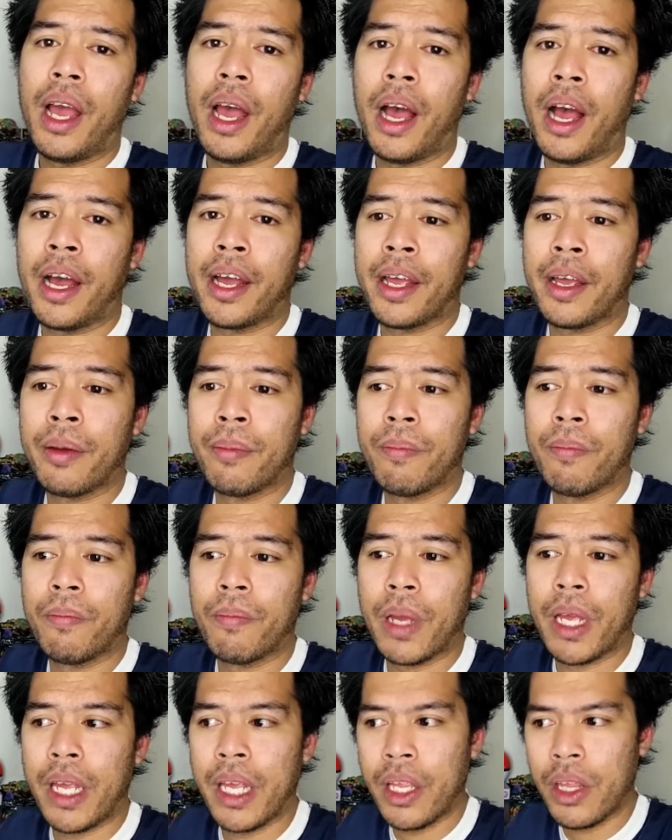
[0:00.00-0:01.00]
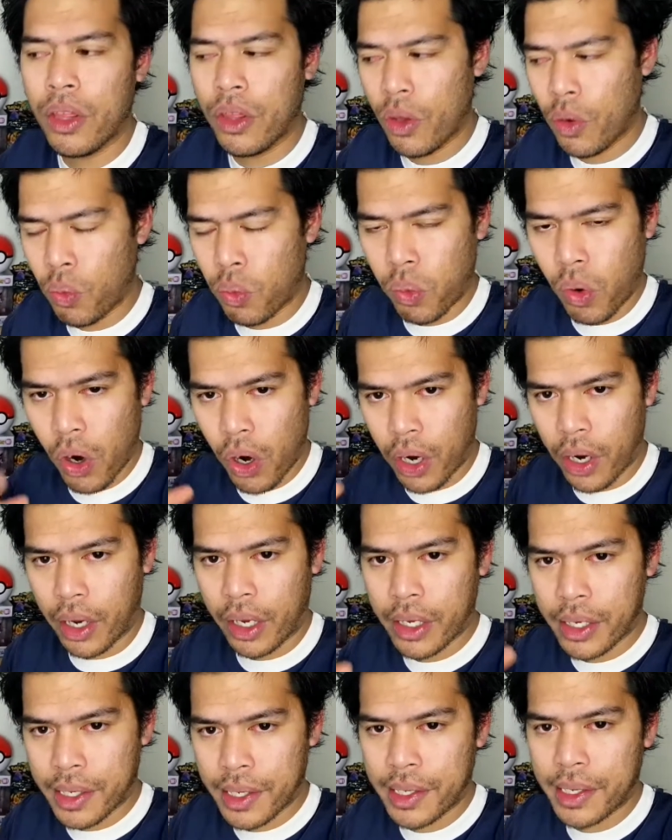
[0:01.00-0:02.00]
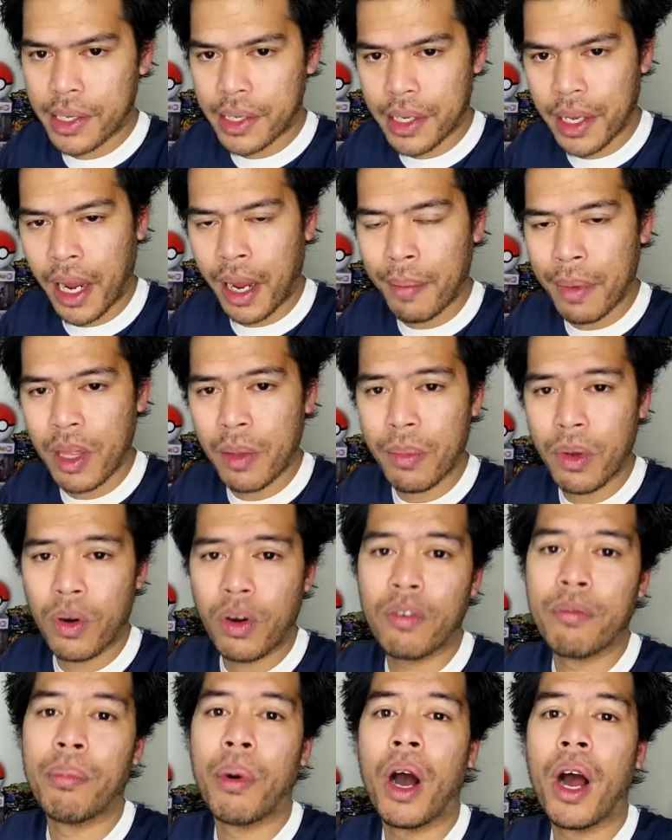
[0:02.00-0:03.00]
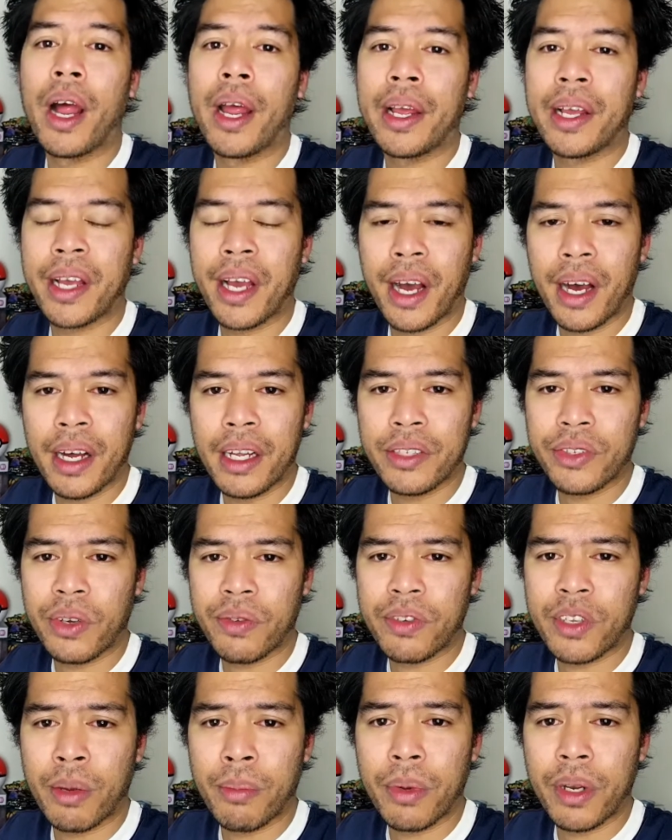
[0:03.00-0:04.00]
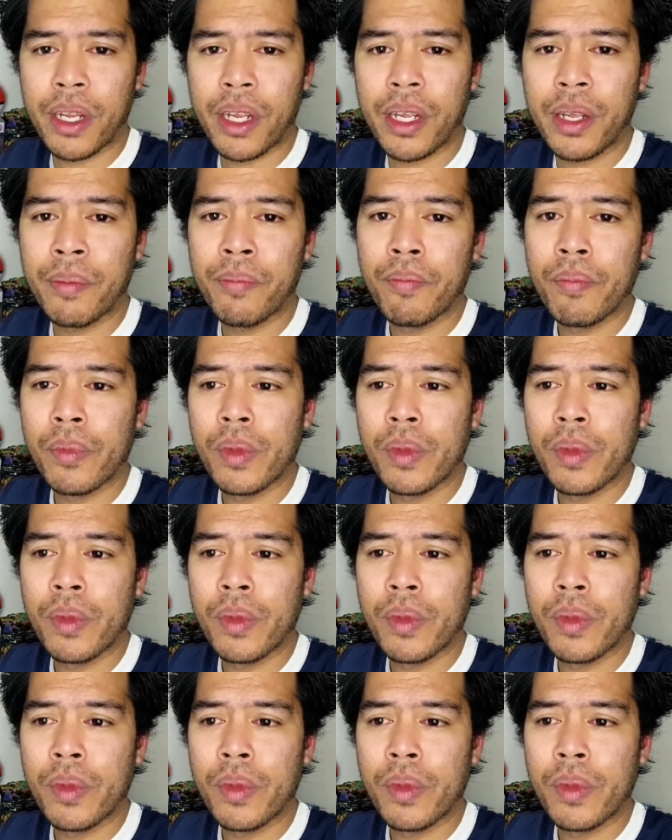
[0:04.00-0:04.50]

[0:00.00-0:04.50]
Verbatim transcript: I am in the works, I'm in the middle of buying cards off somebody.